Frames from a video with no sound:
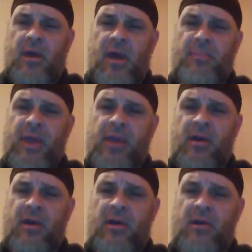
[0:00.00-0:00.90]
I make
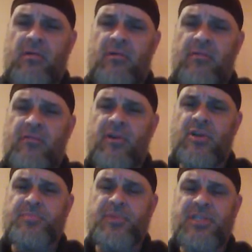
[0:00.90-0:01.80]
a
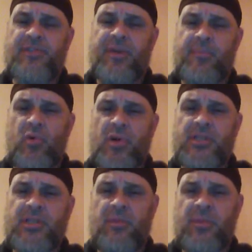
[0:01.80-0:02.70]
very specific point
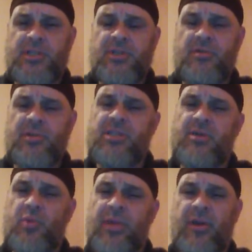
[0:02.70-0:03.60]
to tell my students
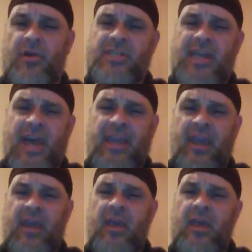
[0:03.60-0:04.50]
that when they are
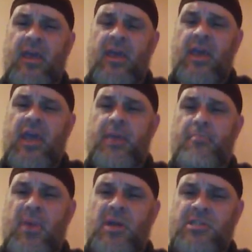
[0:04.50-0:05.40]
attacking, it
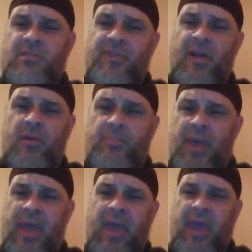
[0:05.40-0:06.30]
must
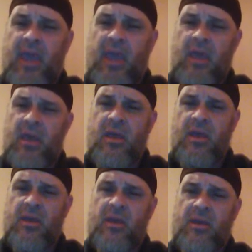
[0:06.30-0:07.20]
develop a
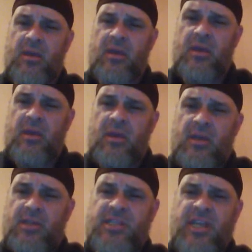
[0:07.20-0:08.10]

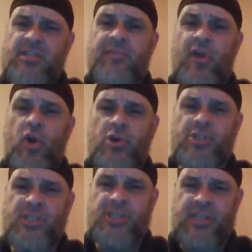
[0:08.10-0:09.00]
sense of
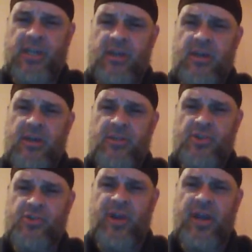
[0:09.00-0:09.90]
urgency in the
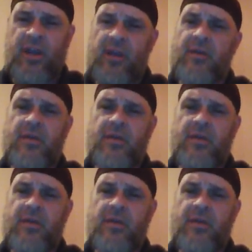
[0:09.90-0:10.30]
training.